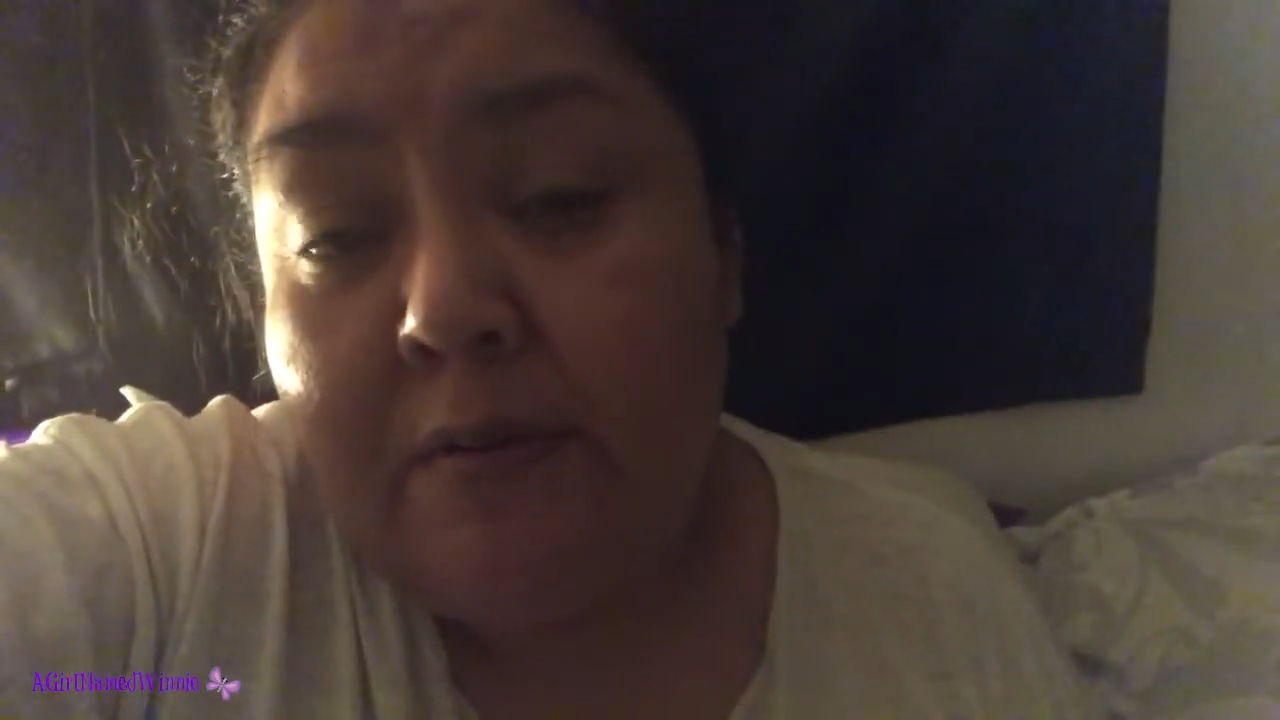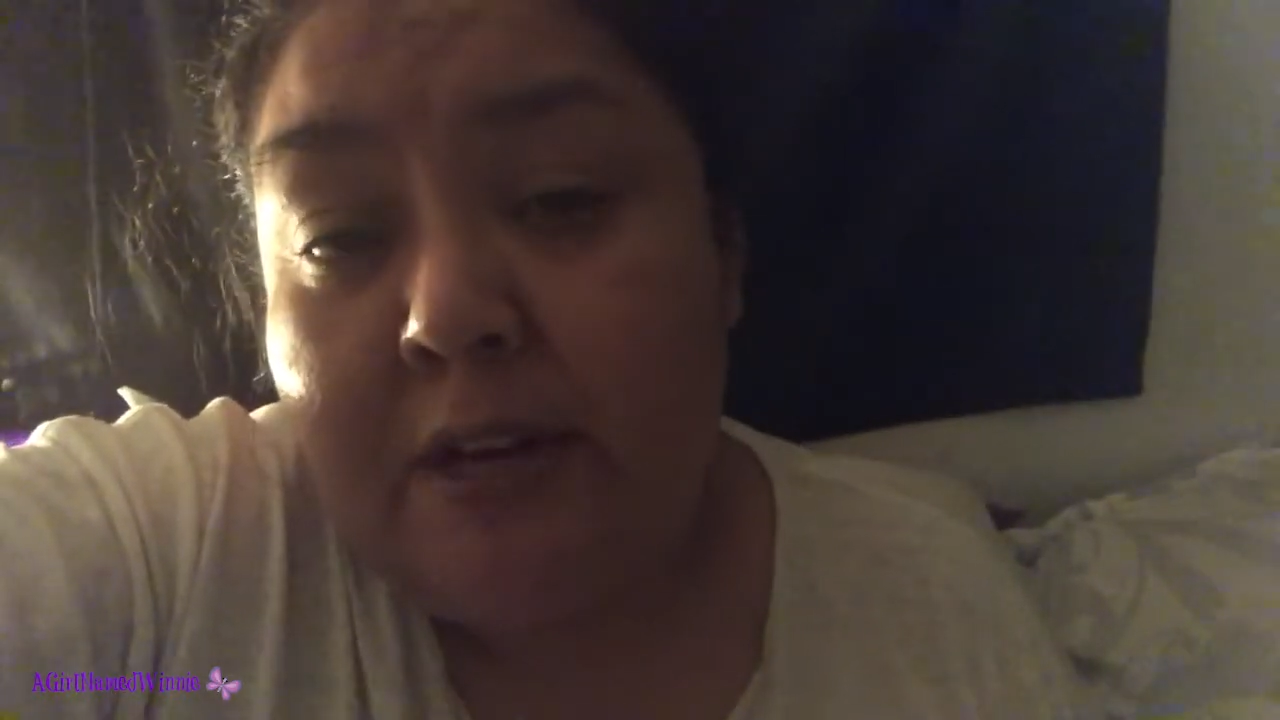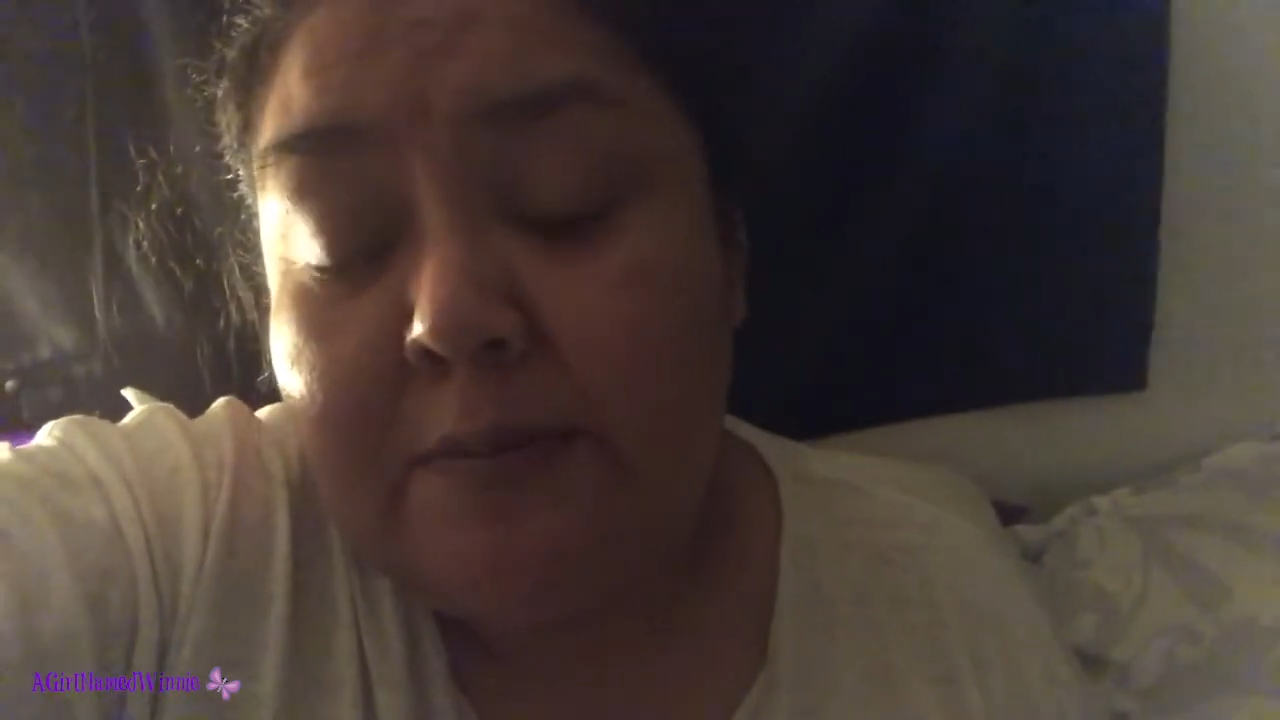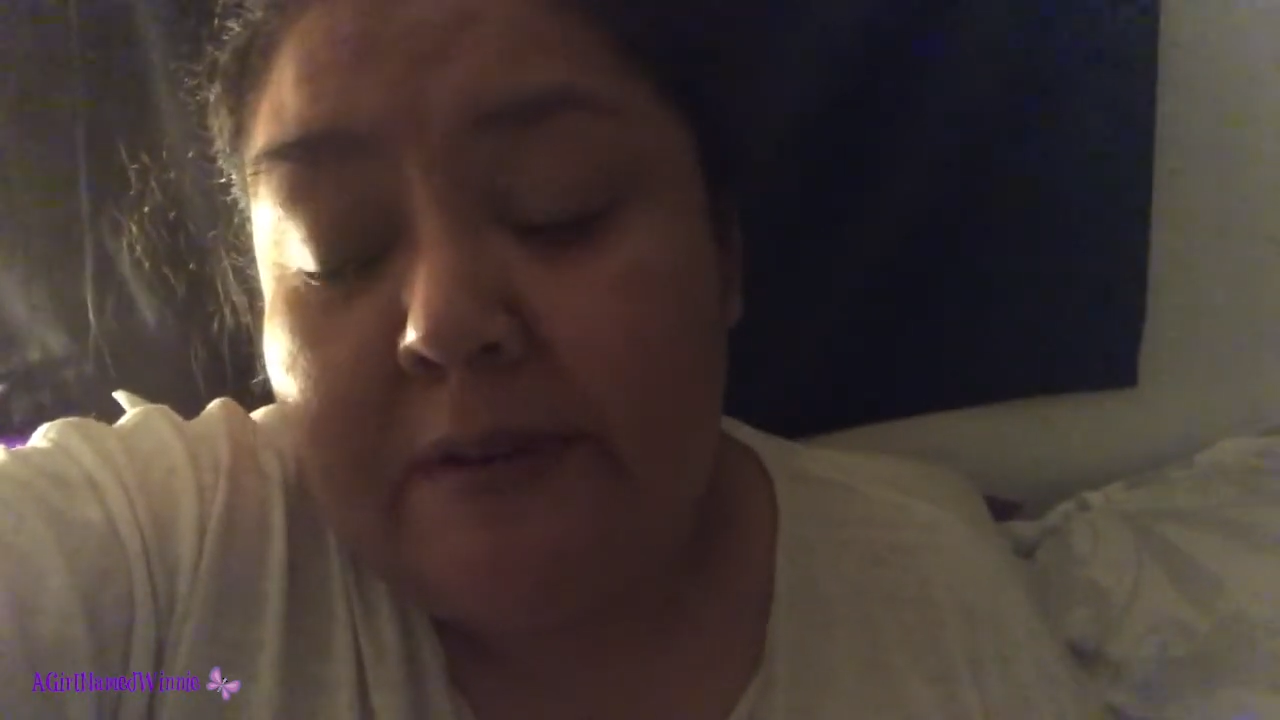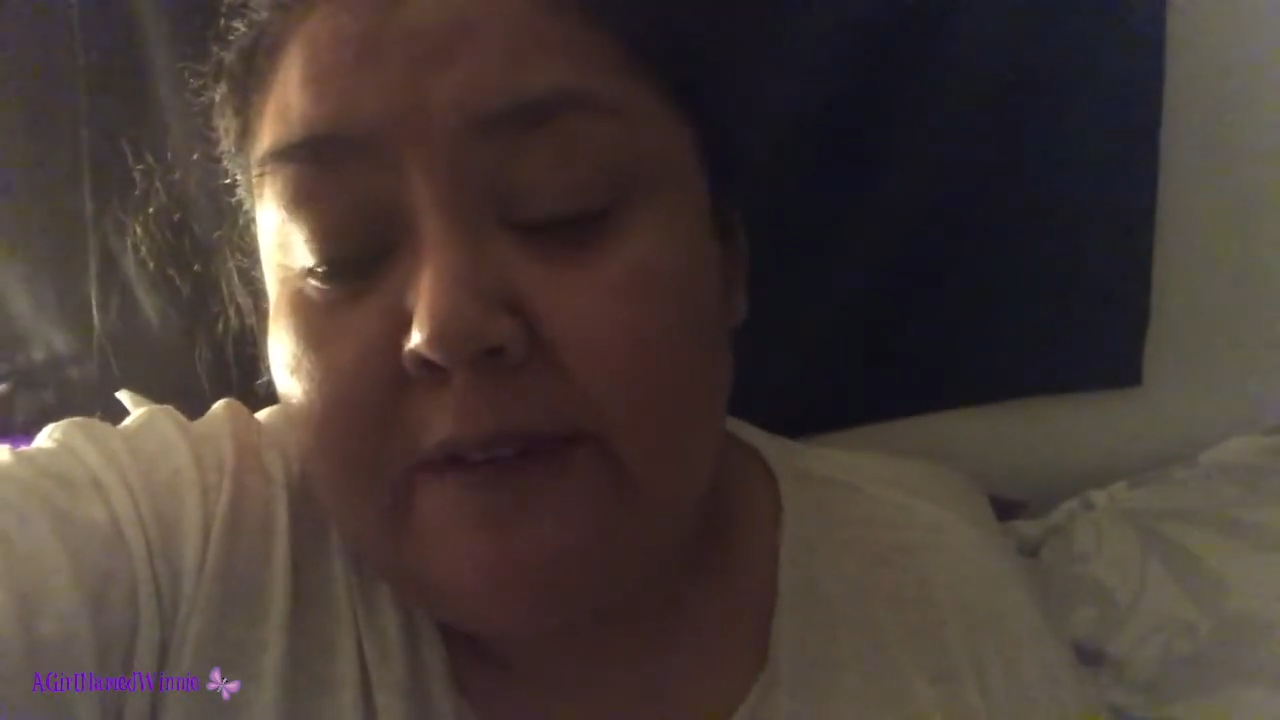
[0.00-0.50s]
washed my